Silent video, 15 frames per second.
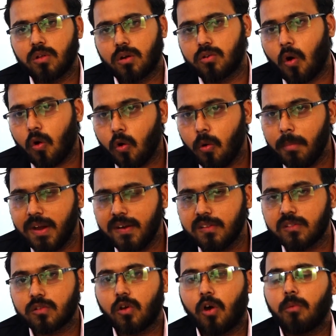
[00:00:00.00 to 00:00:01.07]
the
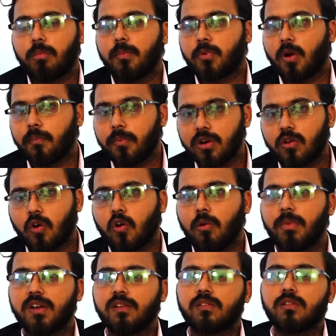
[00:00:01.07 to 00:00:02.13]
documents of a proper
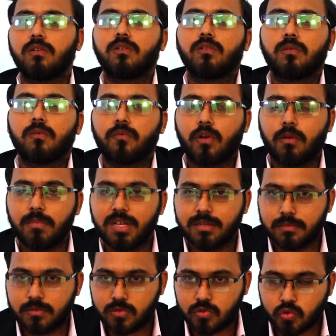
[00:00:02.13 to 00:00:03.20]
documents from a
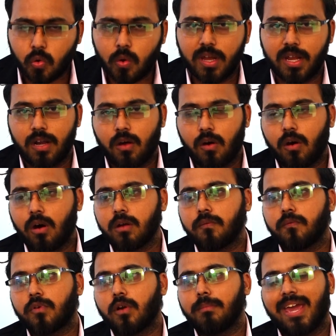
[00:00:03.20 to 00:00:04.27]
soil
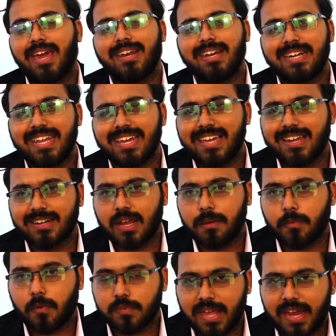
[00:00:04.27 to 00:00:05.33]
or from any digging type
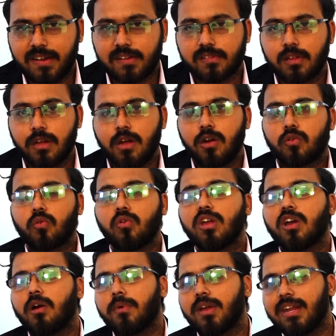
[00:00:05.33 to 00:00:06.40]
of sites, to
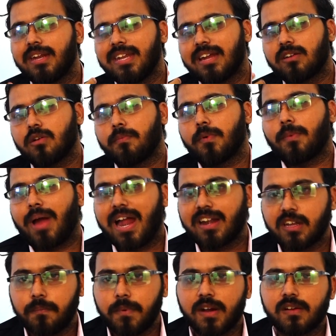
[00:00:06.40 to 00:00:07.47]
recover any type of
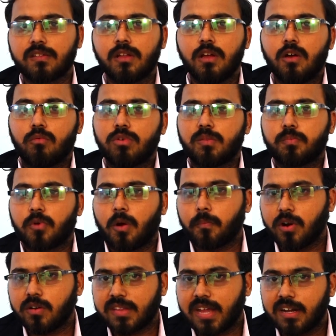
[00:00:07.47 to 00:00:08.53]
artifacts with
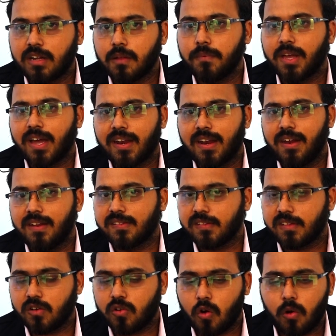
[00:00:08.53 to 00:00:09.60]
proper scientific
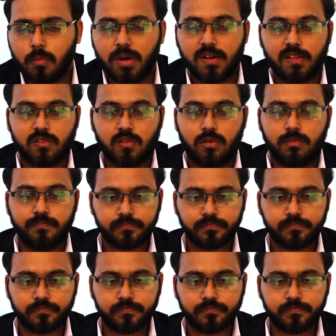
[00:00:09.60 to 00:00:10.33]
analysis and documentation.